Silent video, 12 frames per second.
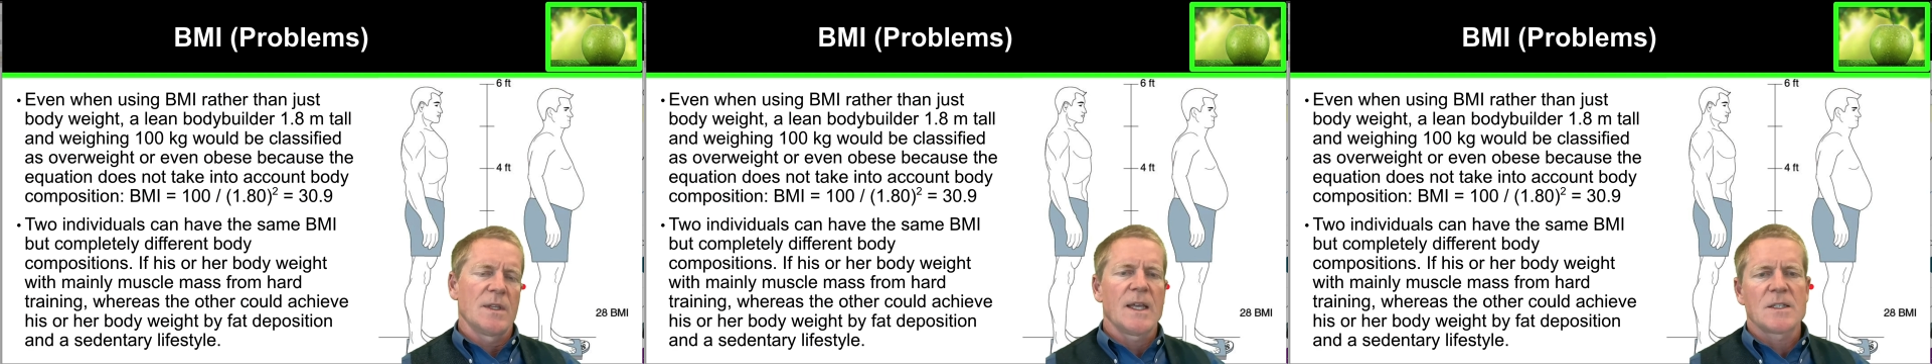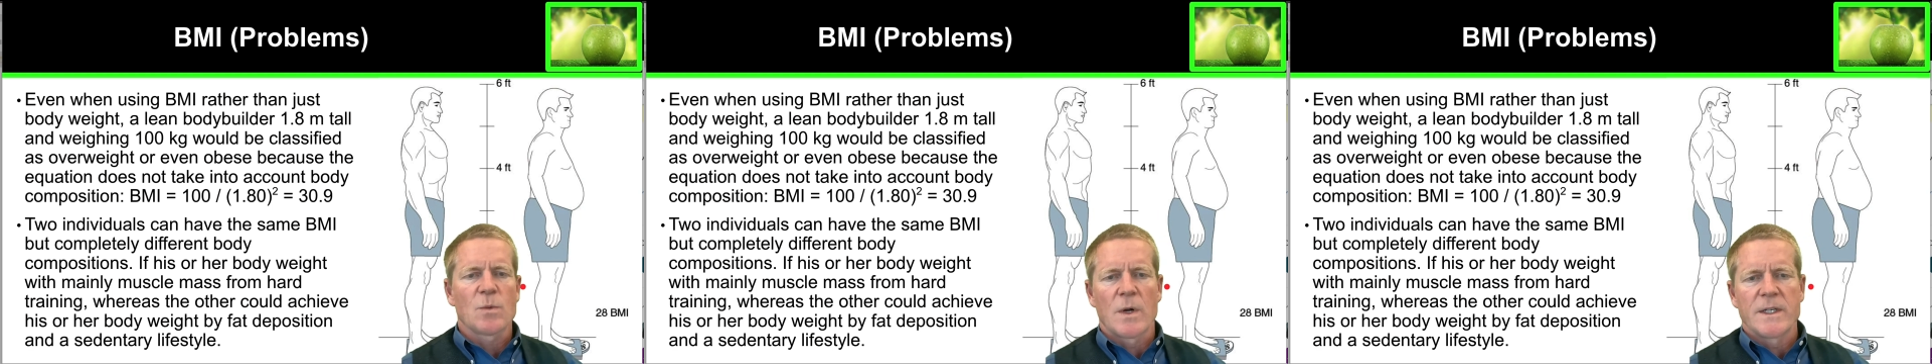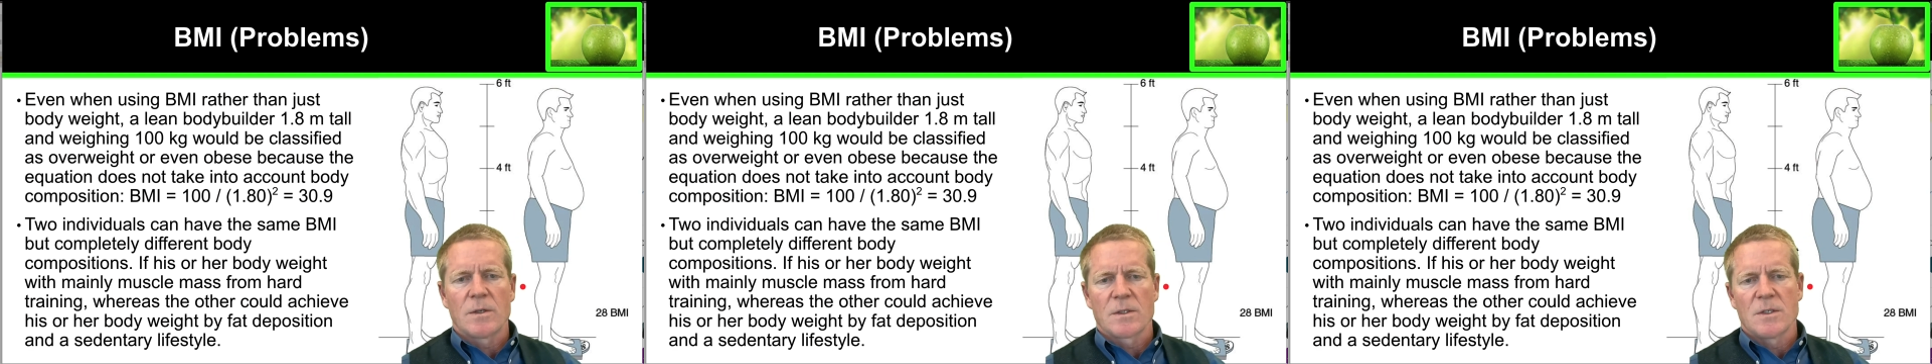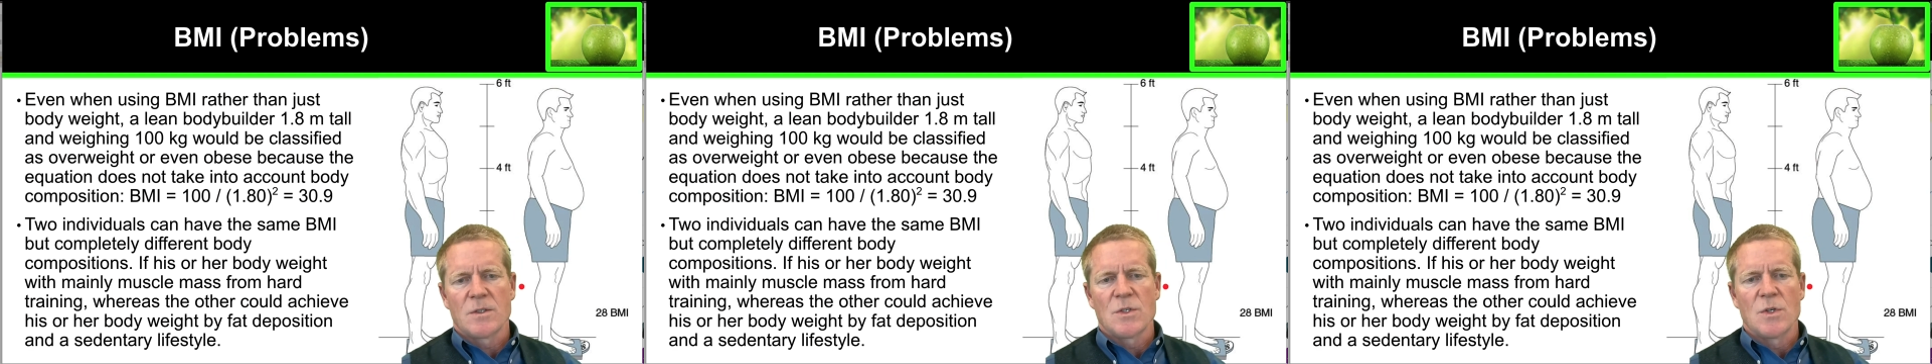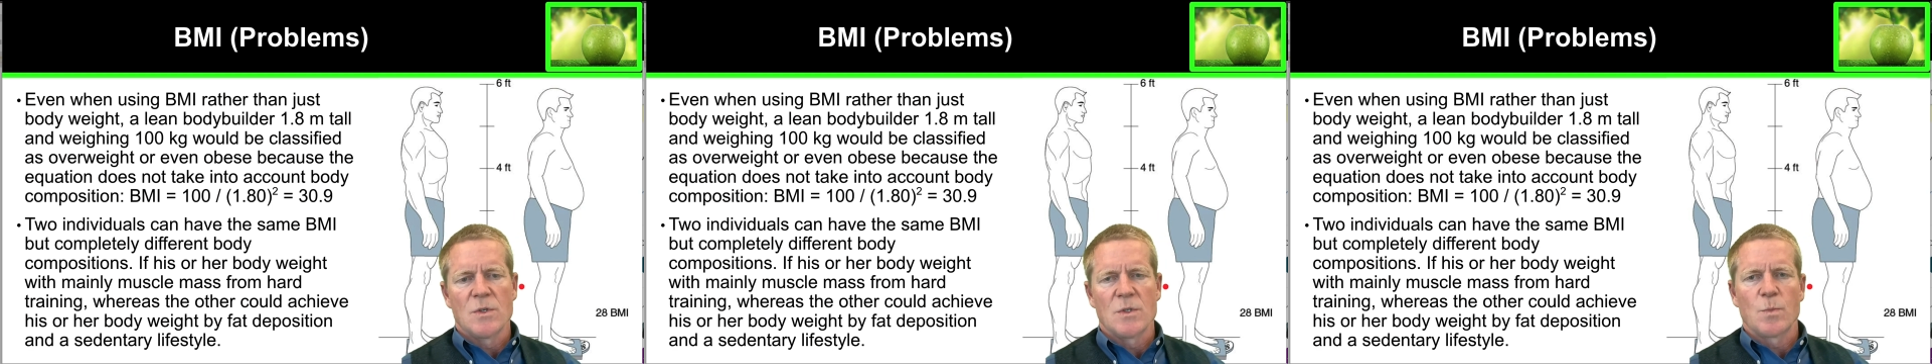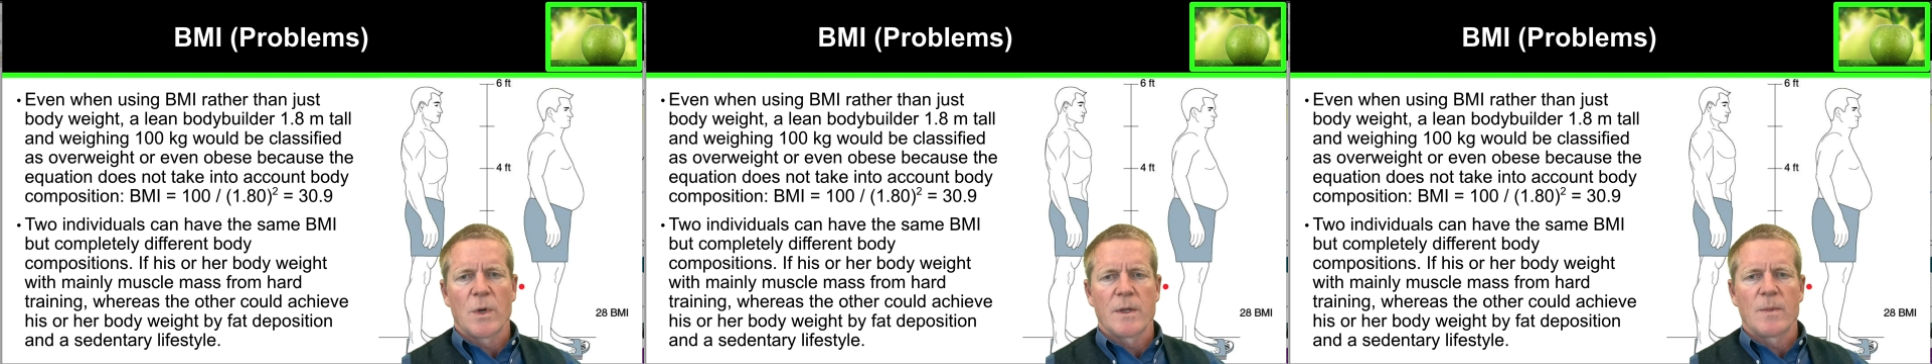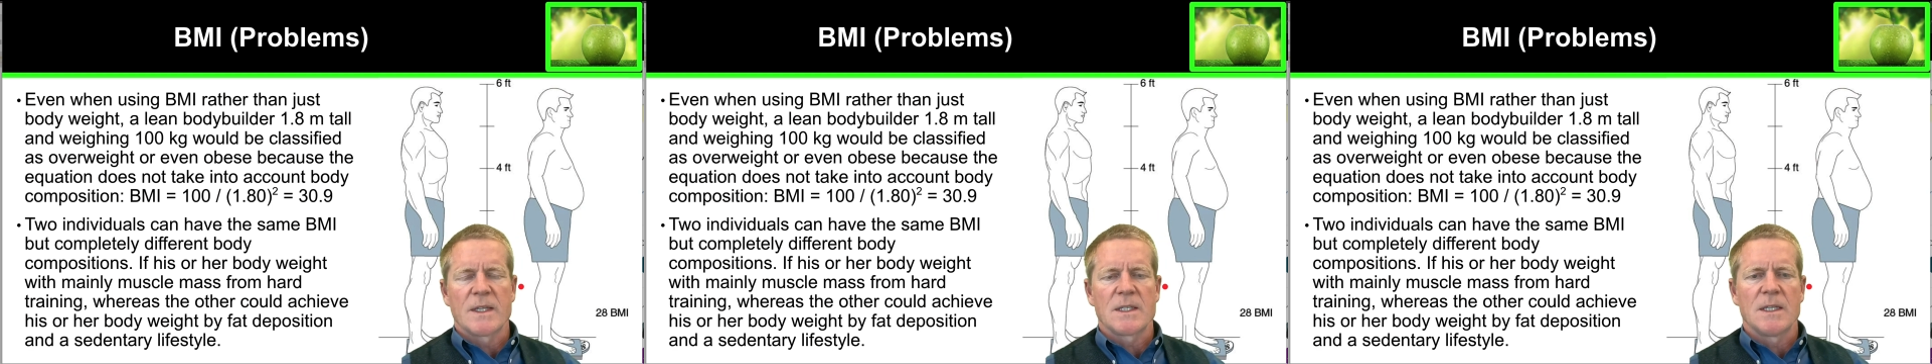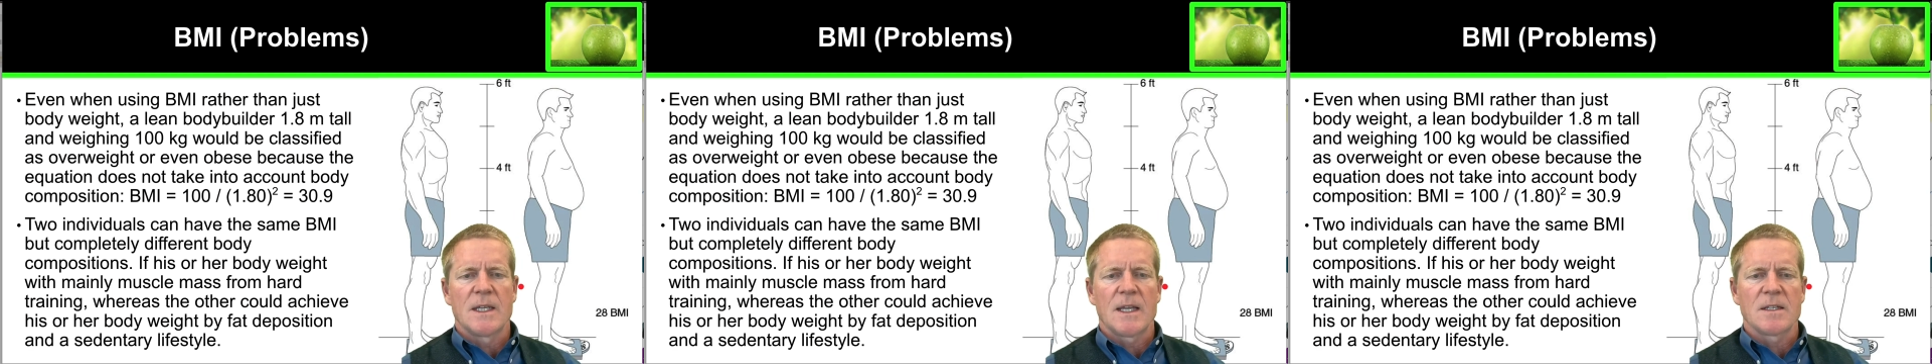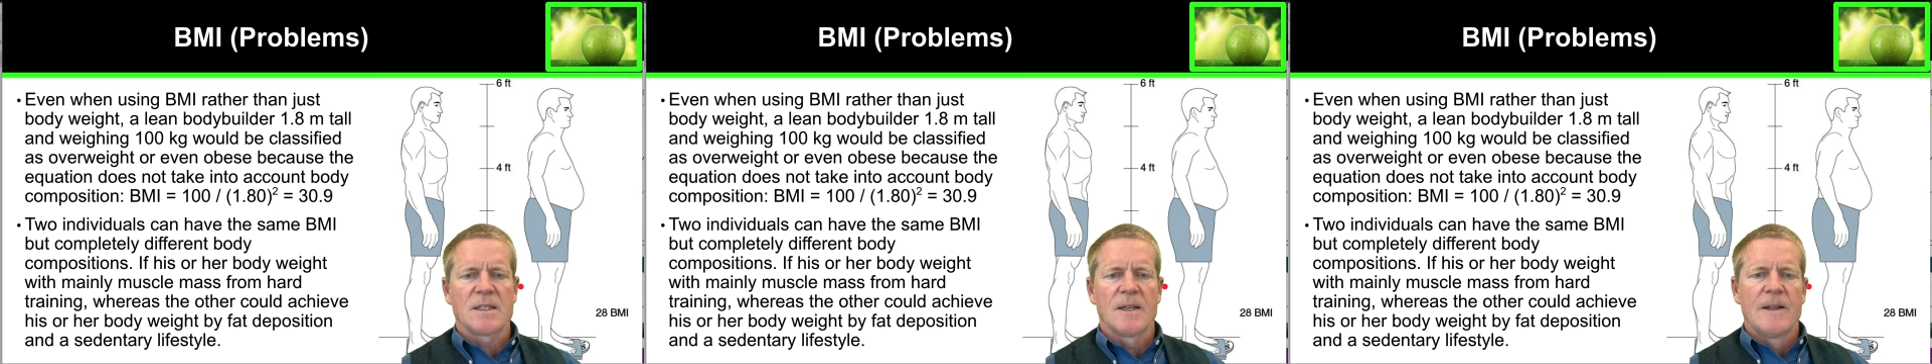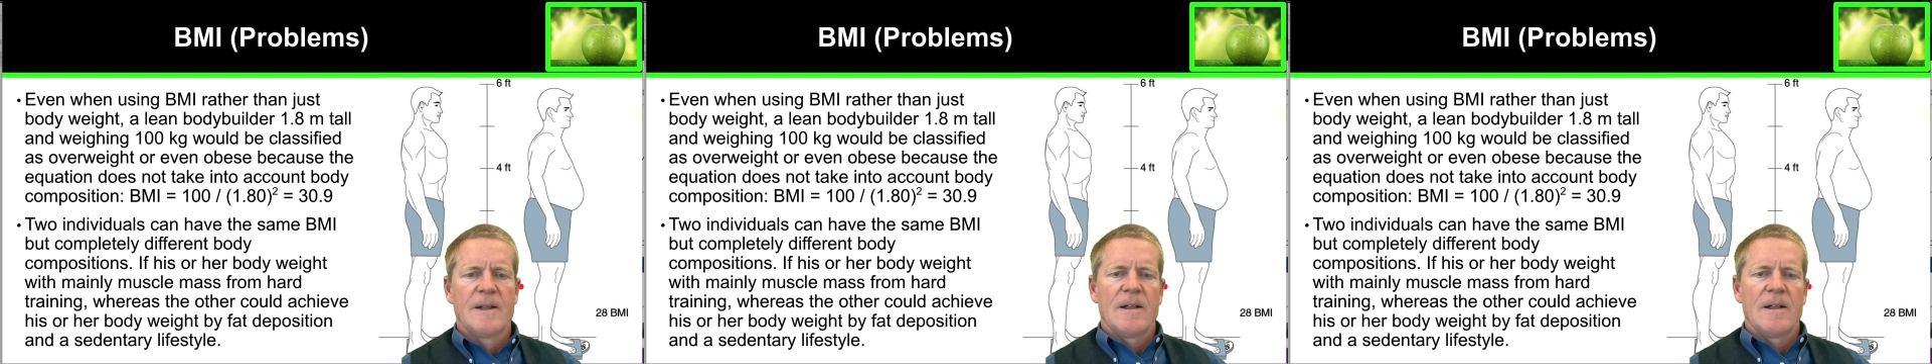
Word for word: And that's why doctors use body mass index,